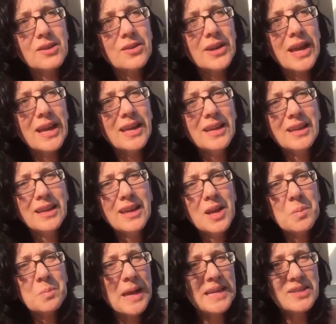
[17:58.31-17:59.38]
Okay?
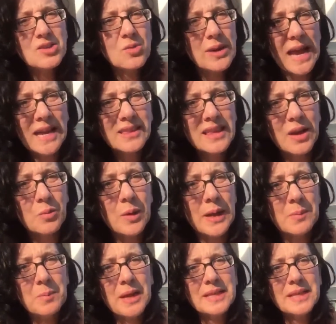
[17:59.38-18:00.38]
banks don't act that way.